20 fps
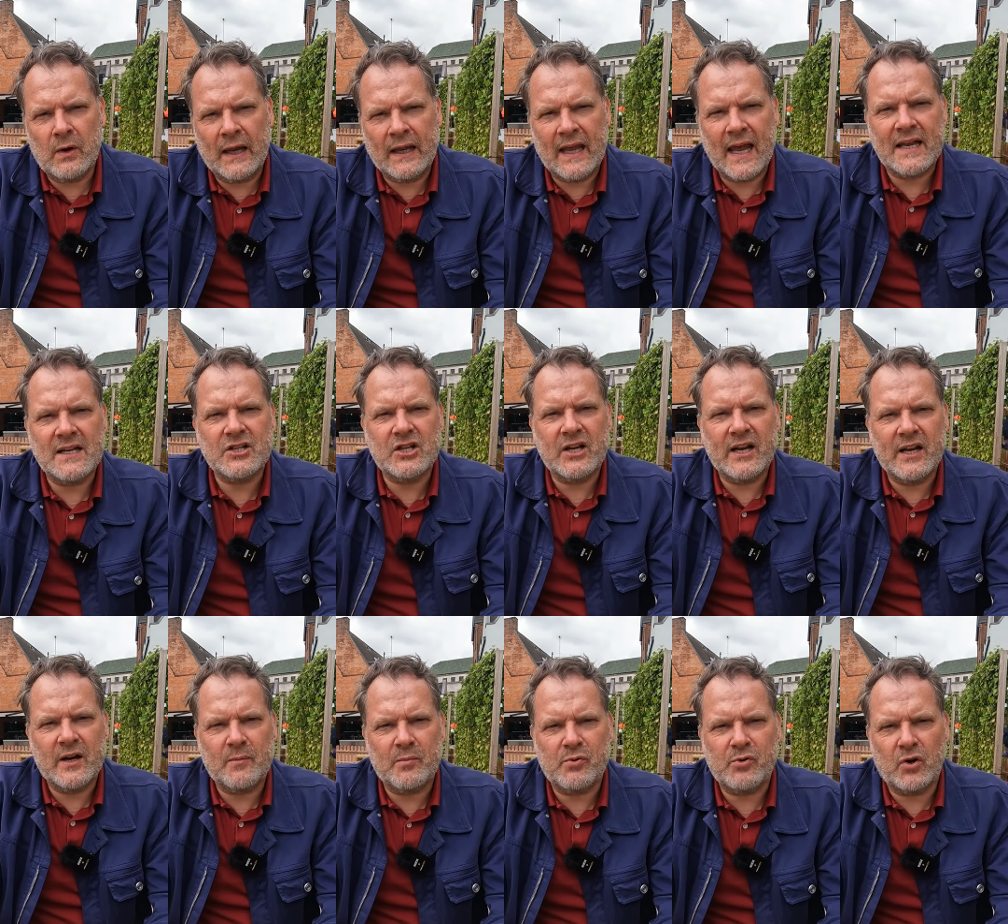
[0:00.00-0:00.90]
engaging
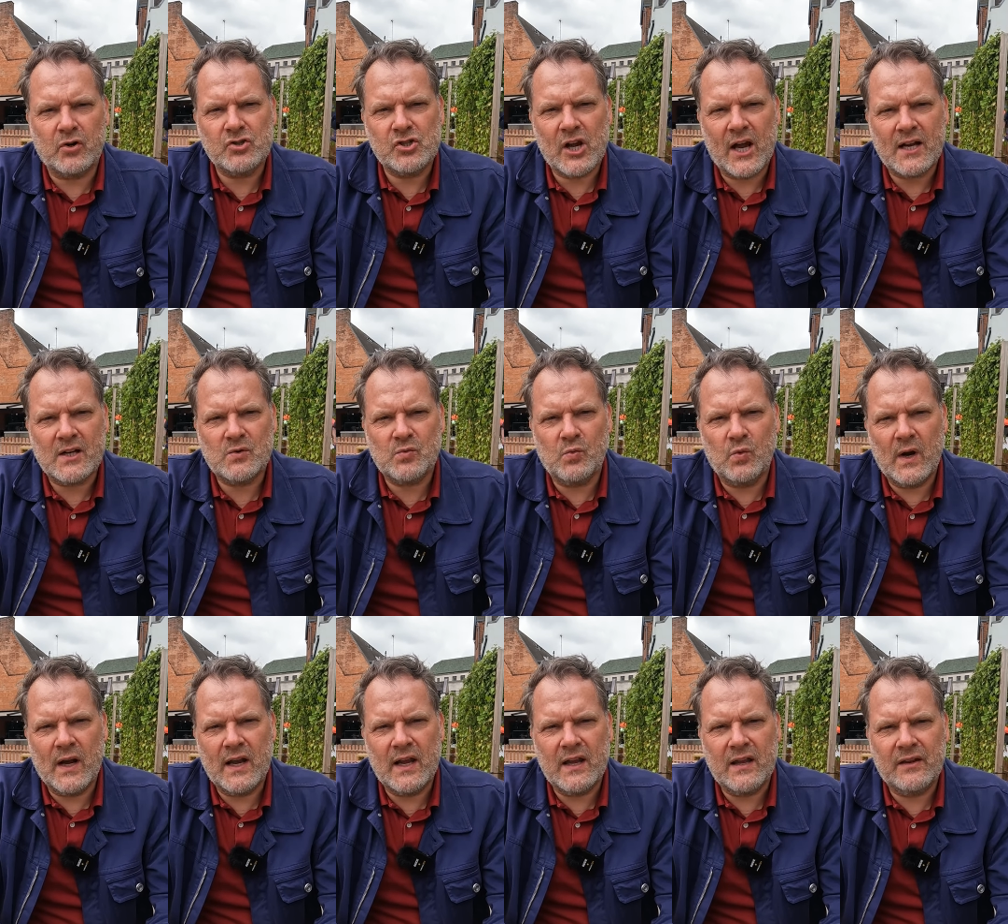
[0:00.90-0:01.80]
in a project
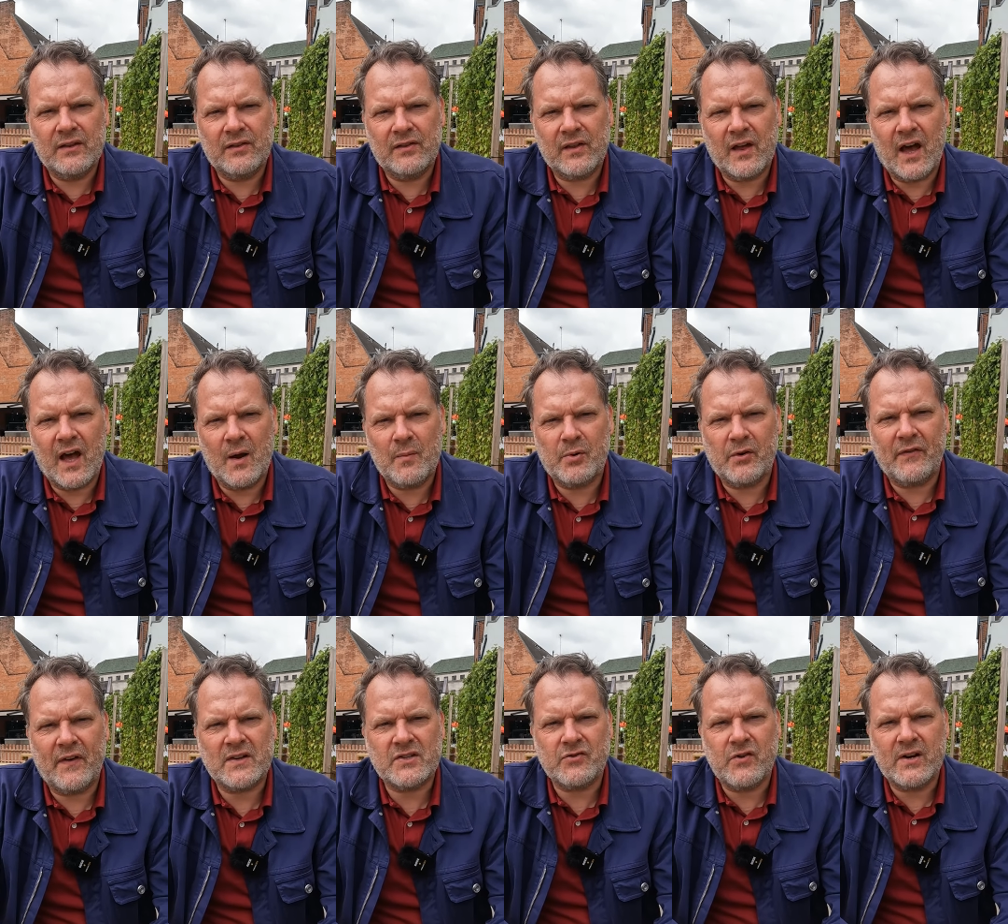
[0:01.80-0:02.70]
with uh,
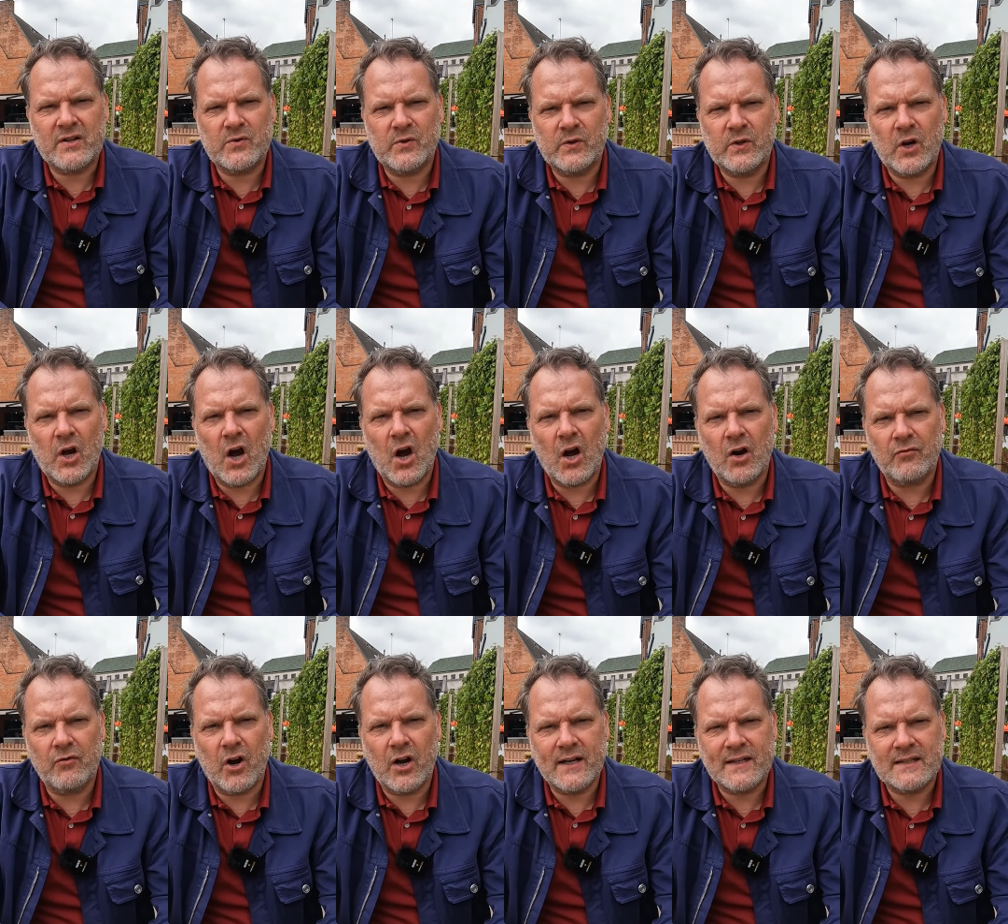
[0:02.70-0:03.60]
Professor Edward
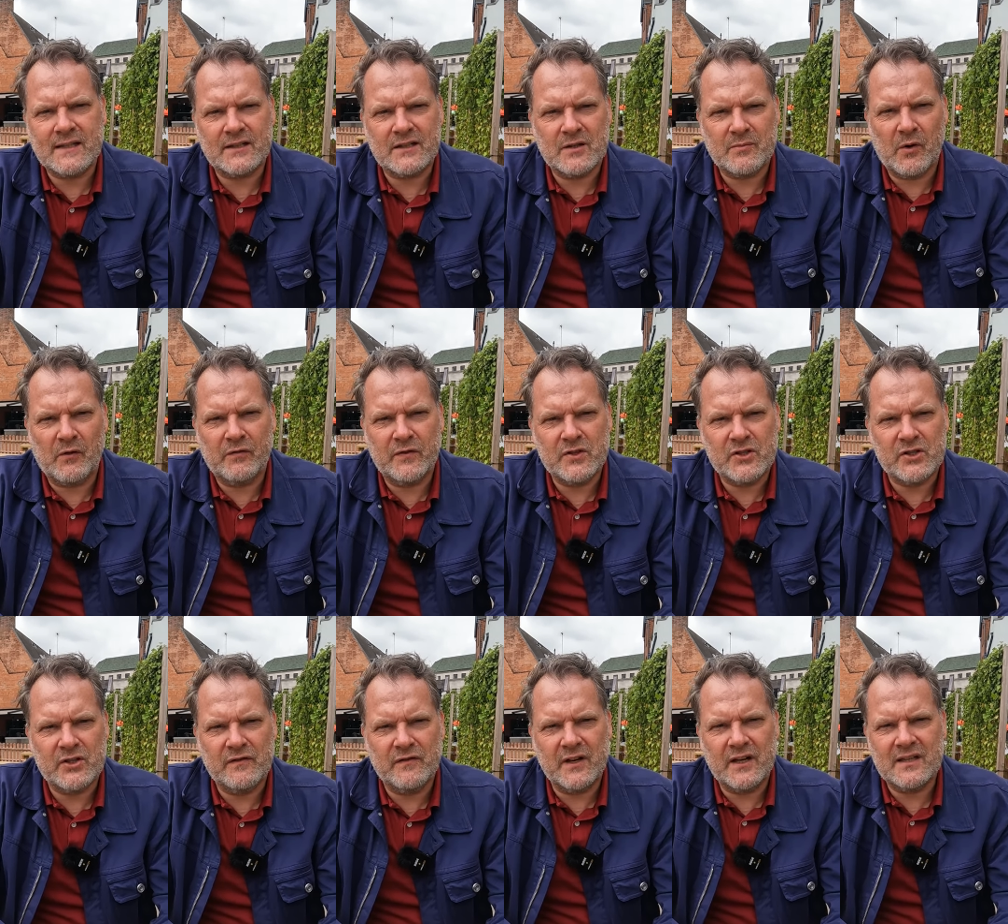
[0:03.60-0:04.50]
Cartwright at De Montfort
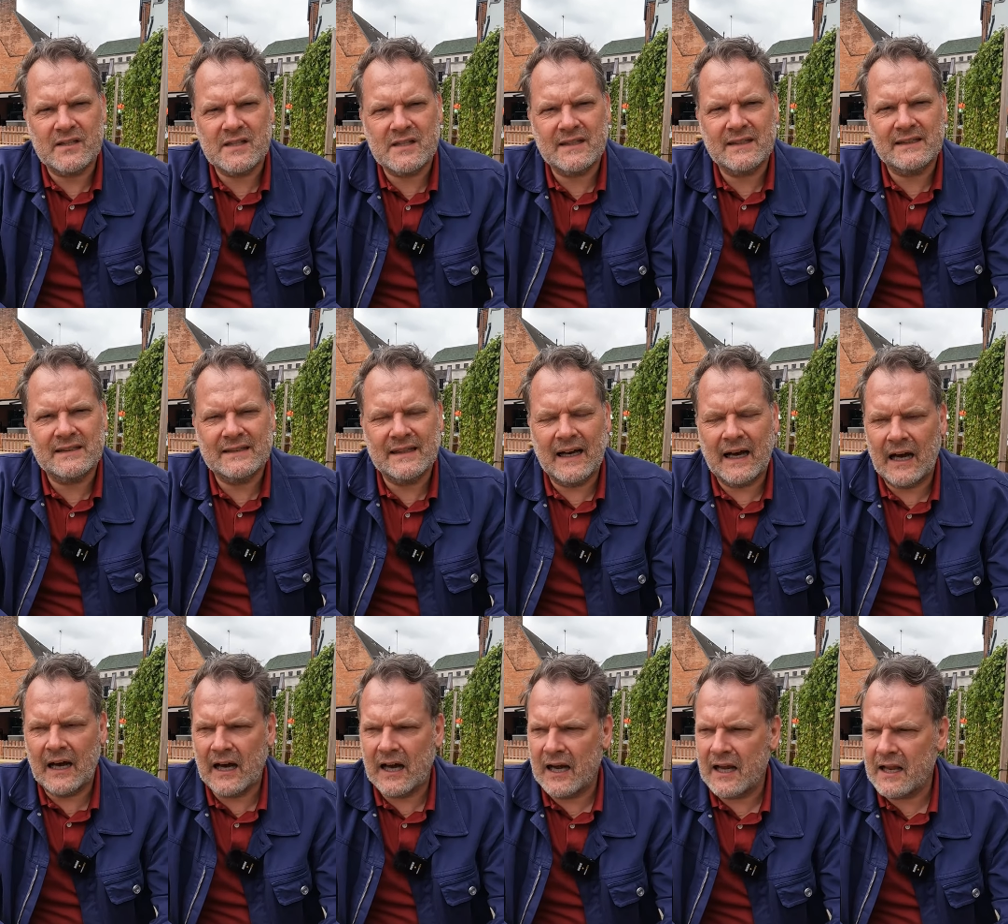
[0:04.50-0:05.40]
University
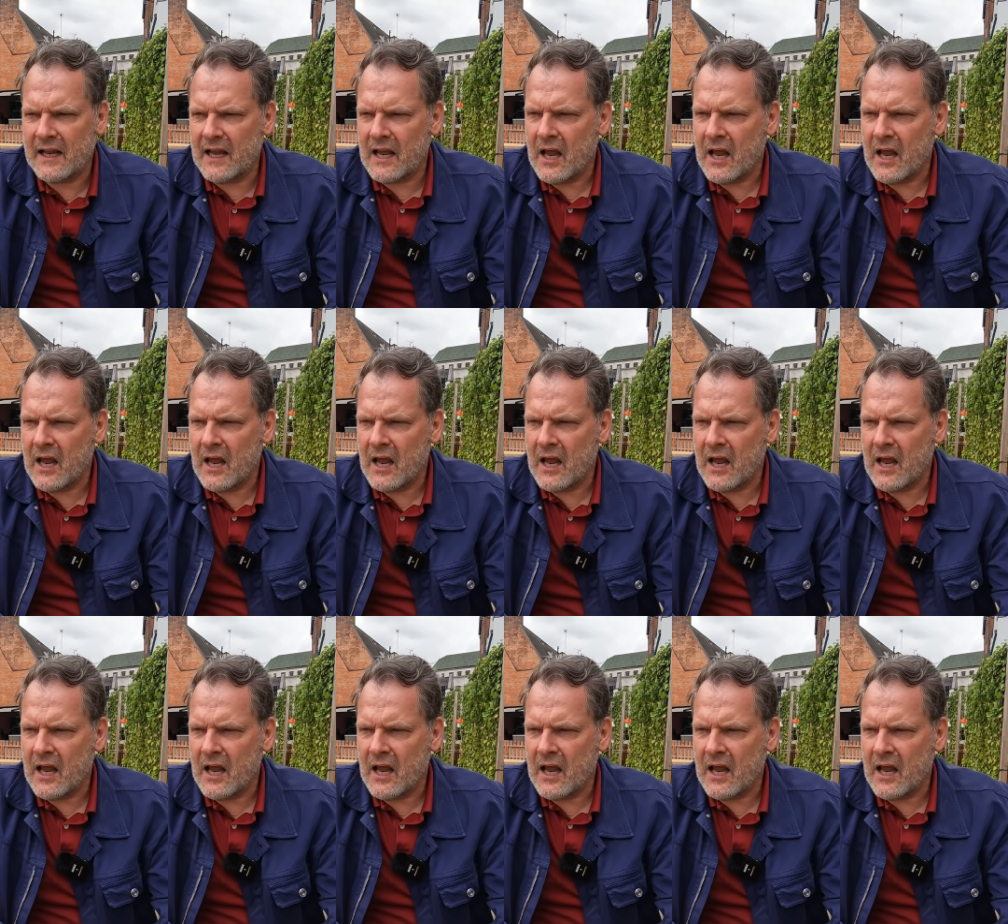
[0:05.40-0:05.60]
uh,